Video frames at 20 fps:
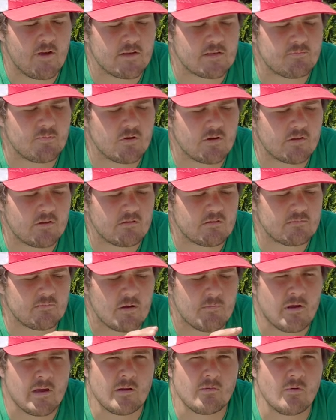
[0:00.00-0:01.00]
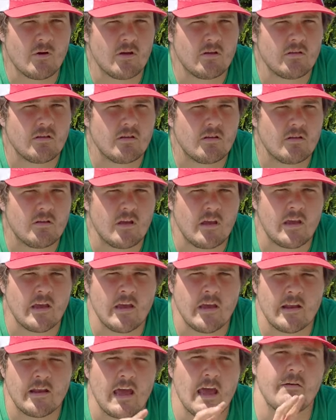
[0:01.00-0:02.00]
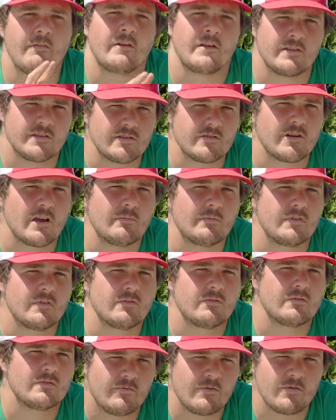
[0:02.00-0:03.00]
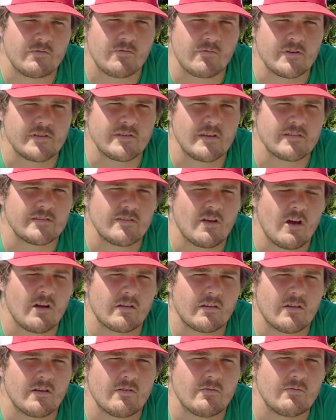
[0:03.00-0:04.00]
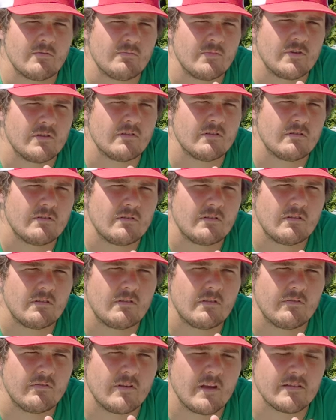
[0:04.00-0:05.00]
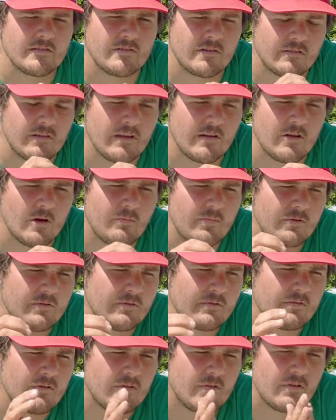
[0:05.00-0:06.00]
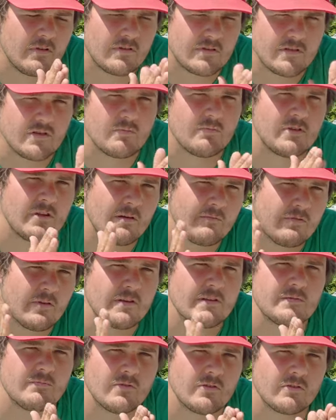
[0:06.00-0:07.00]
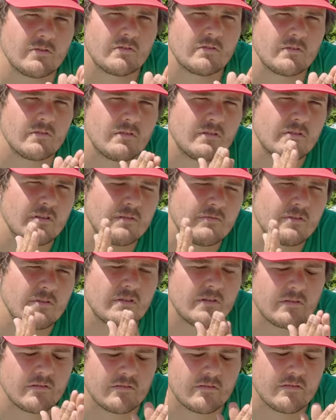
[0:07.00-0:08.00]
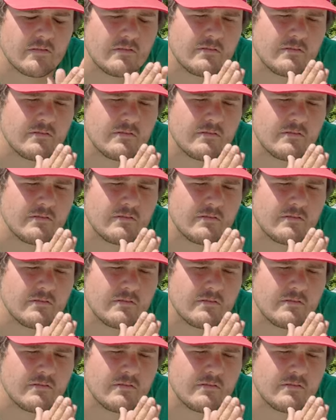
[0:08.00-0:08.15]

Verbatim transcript: Facebook is my main one. And I have an Instagram too for Three Sons Lawn Care would be, if you guys look that up and it should be on Facebook and everything Sorry.